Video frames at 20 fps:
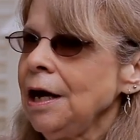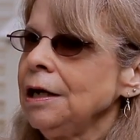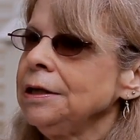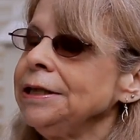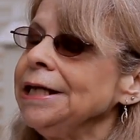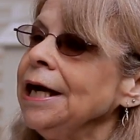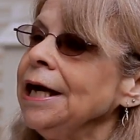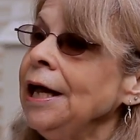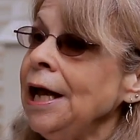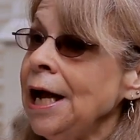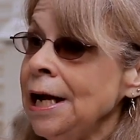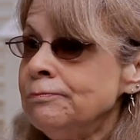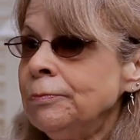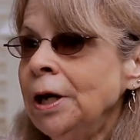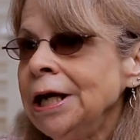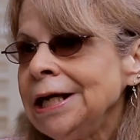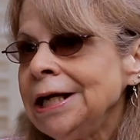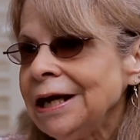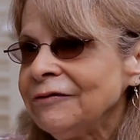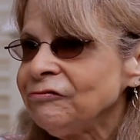Now, I
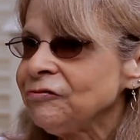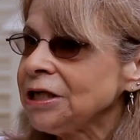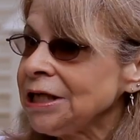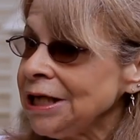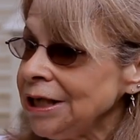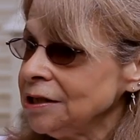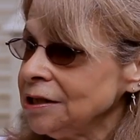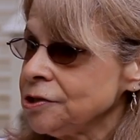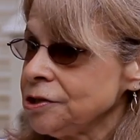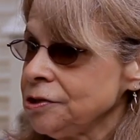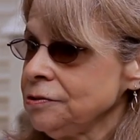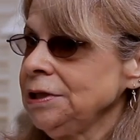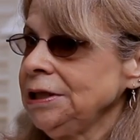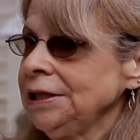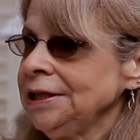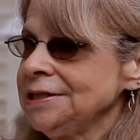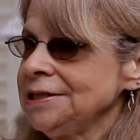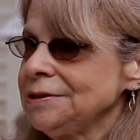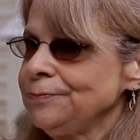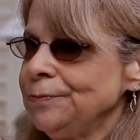might have to cancel at
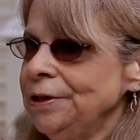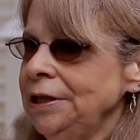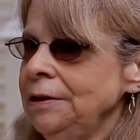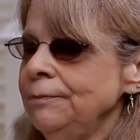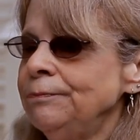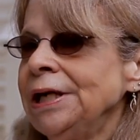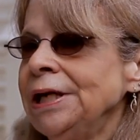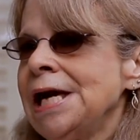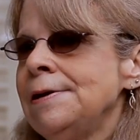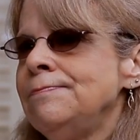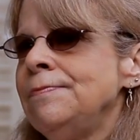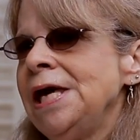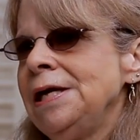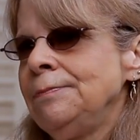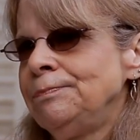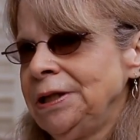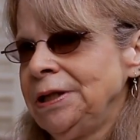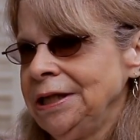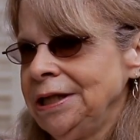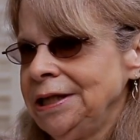last minute, but I
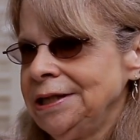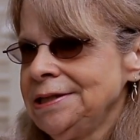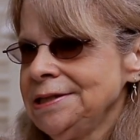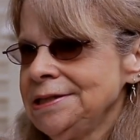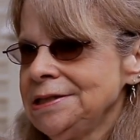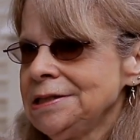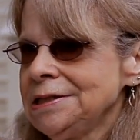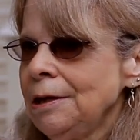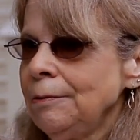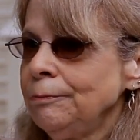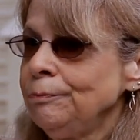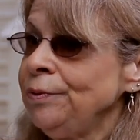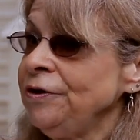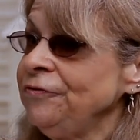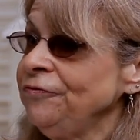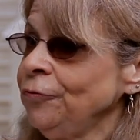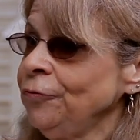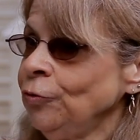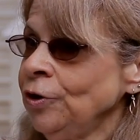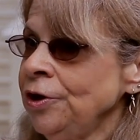make plans.
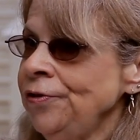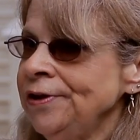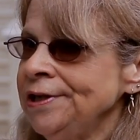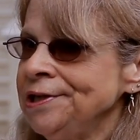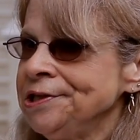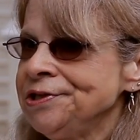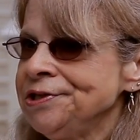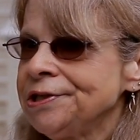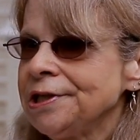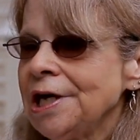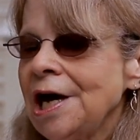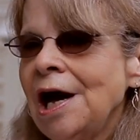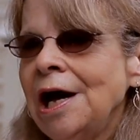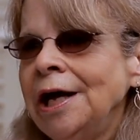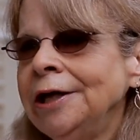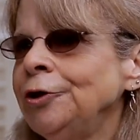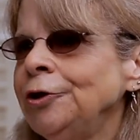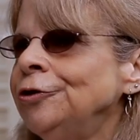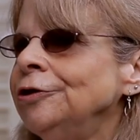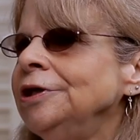Before this,
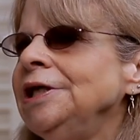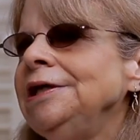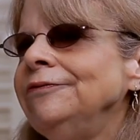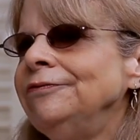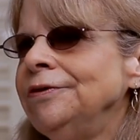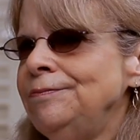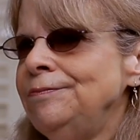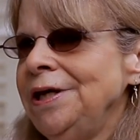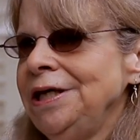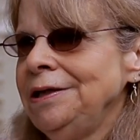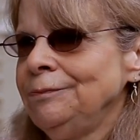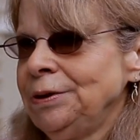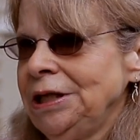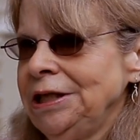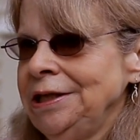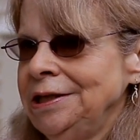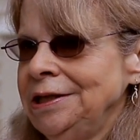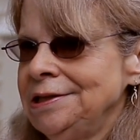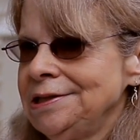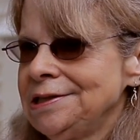I couldn't even make
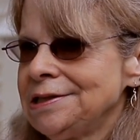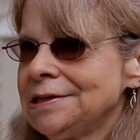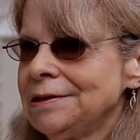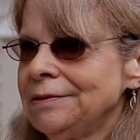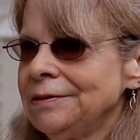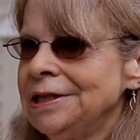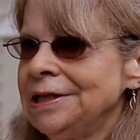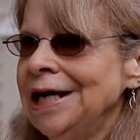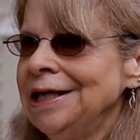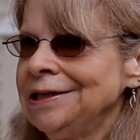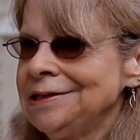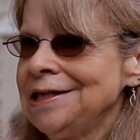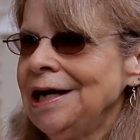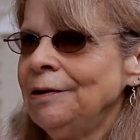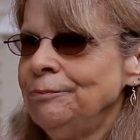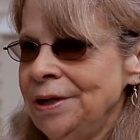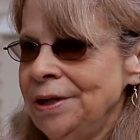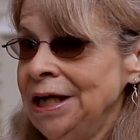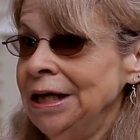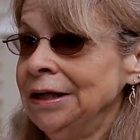plans. That's
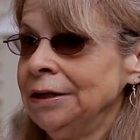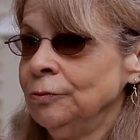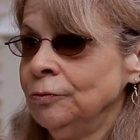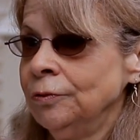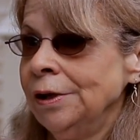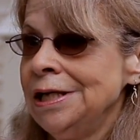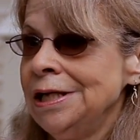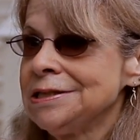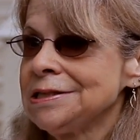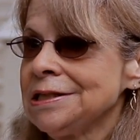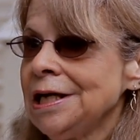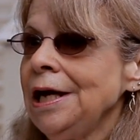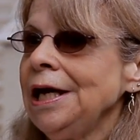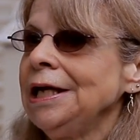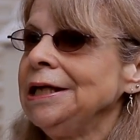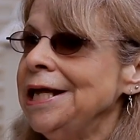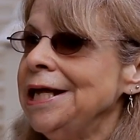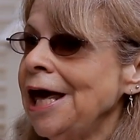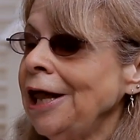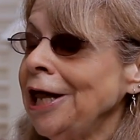how bad it was.
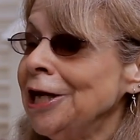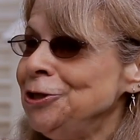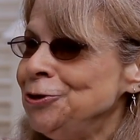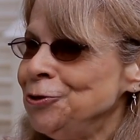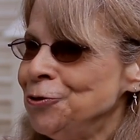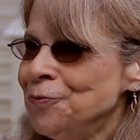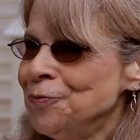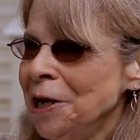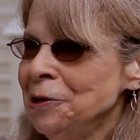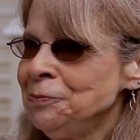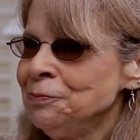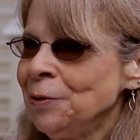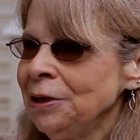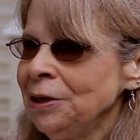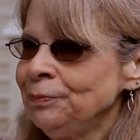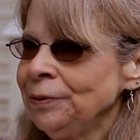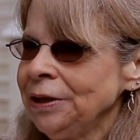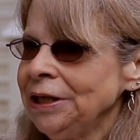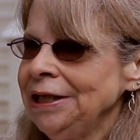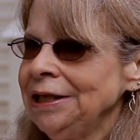Now, I do make my
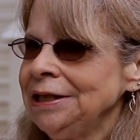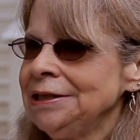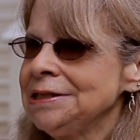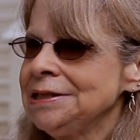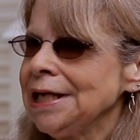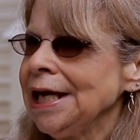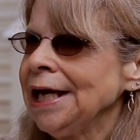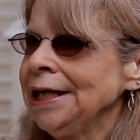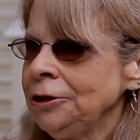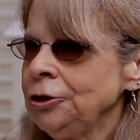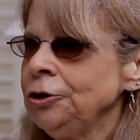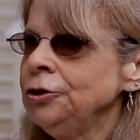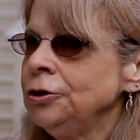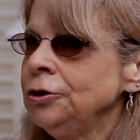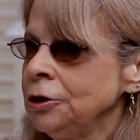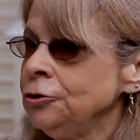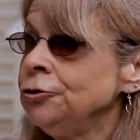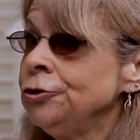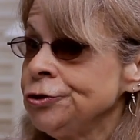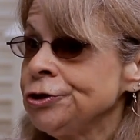plans, and
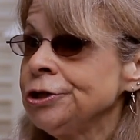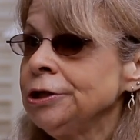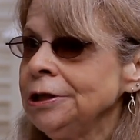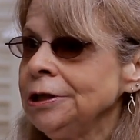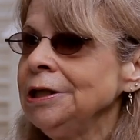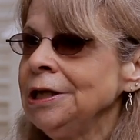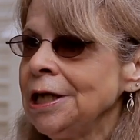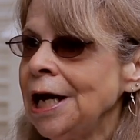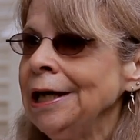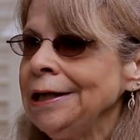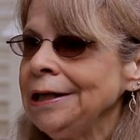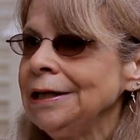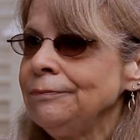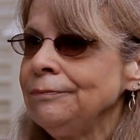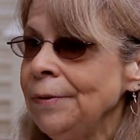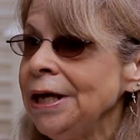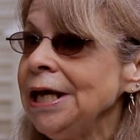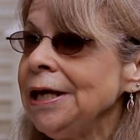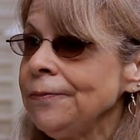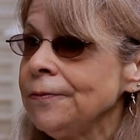usually I
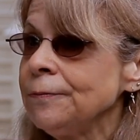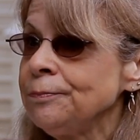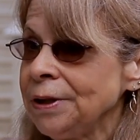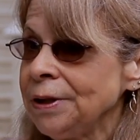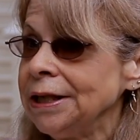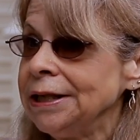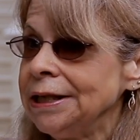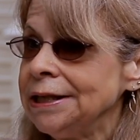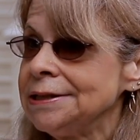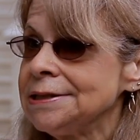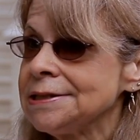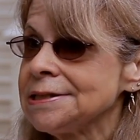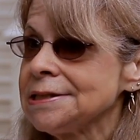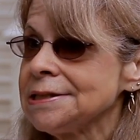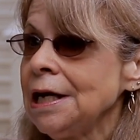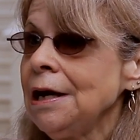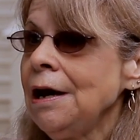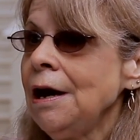can make the plans.